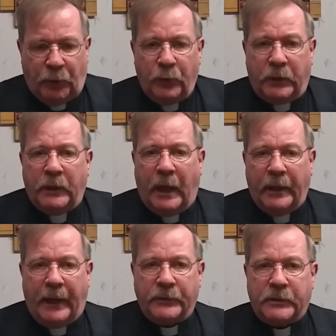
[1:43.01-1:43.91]
Luke, I
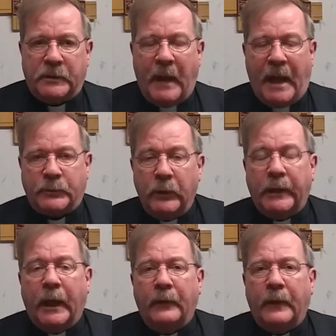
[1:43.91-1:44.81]
announced this past
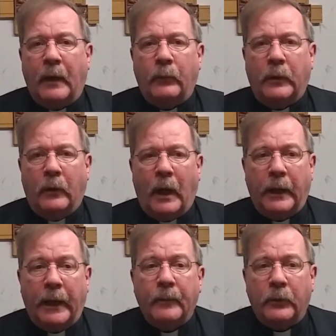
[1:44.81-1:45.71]
weekend that we are
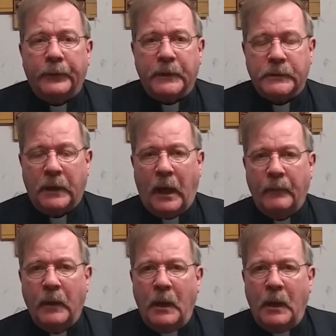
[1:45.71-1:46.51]
not able at this time,